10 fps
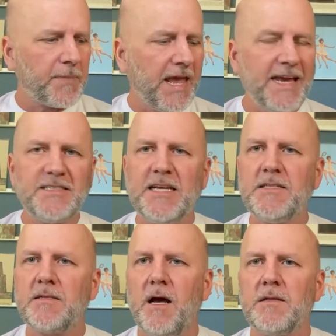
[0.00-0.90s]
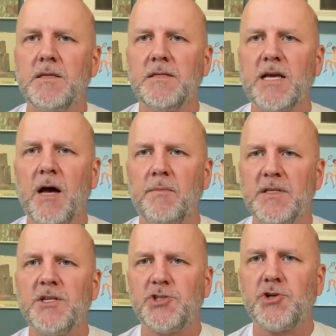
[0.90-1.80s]
18 songs in this album.
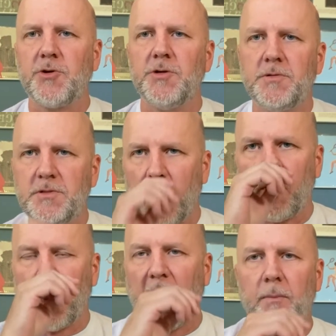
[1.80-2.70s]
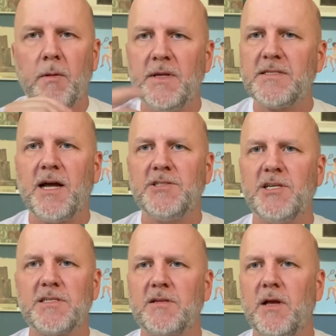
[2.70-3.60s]
It's a true double album. It's not
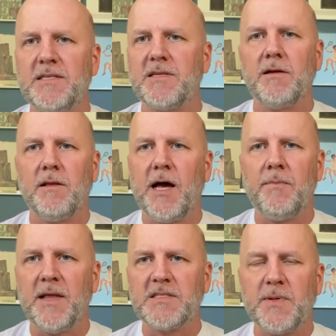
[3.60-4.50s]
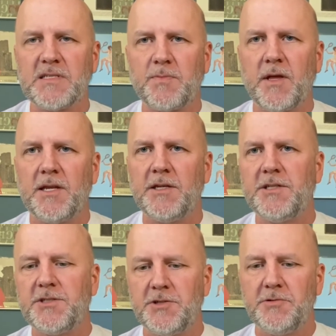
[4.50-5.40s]
just a single album that's been split
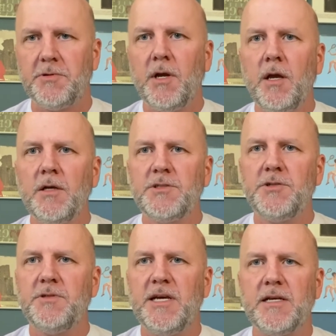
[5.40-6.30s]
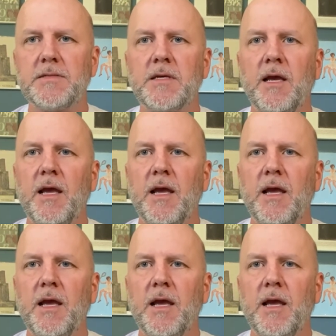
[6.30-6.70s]
into two discs.